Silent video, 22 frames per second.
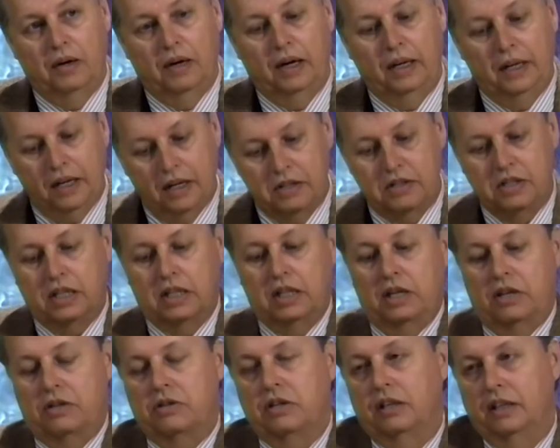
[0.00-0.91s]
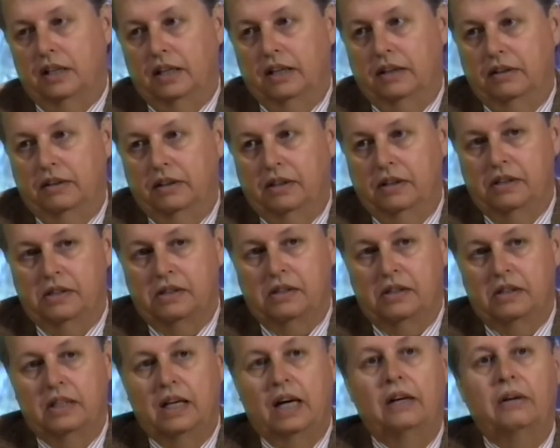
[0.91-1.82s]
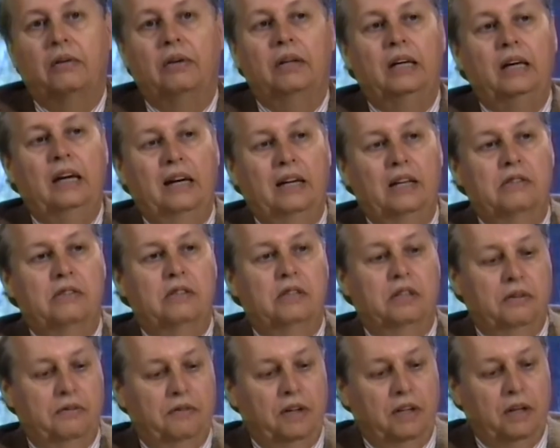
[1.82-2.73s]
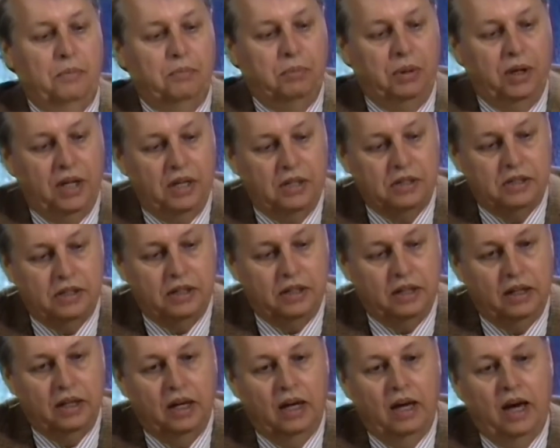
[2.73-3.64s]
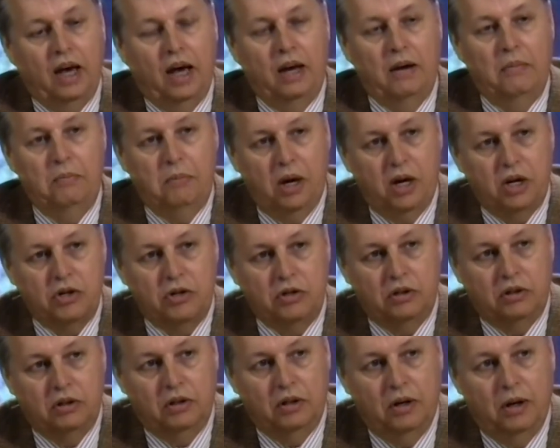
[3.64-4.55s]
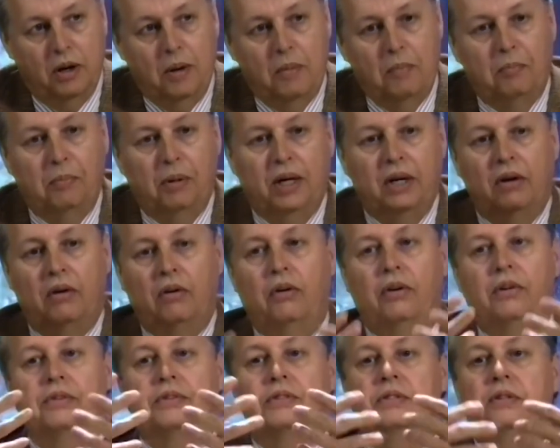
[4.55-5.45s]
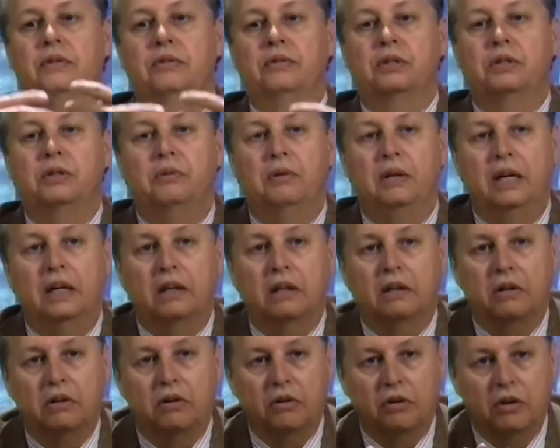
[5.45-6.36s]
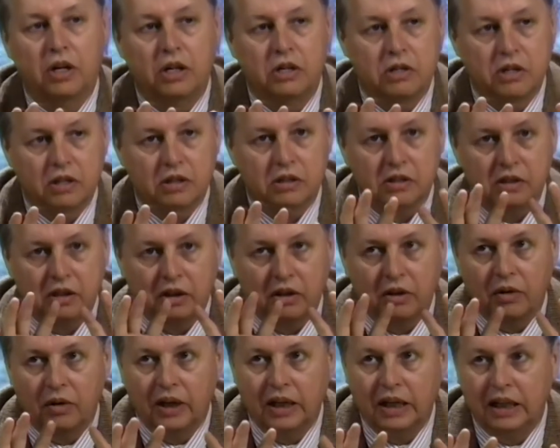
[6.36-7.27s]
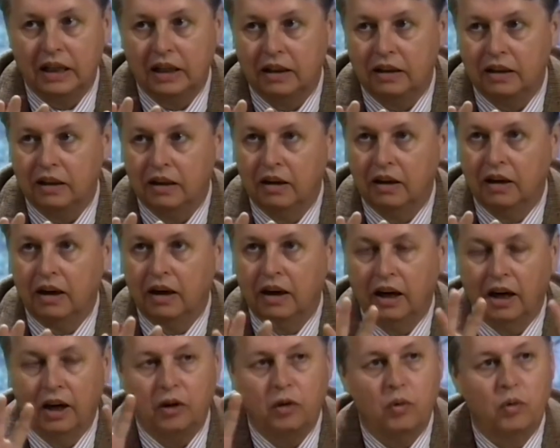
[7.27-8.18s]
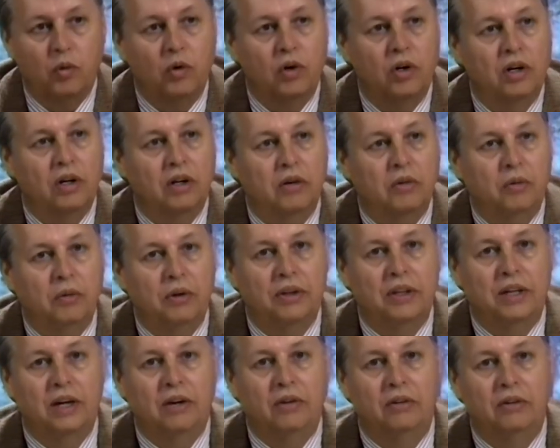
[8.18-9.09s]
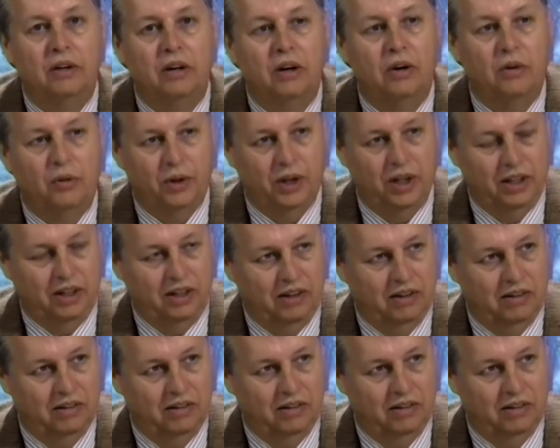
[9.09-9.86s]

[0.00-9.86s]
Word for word: an education like this not only has to develop pacing and measure, but also to encourage us to go ahead and work without knowing,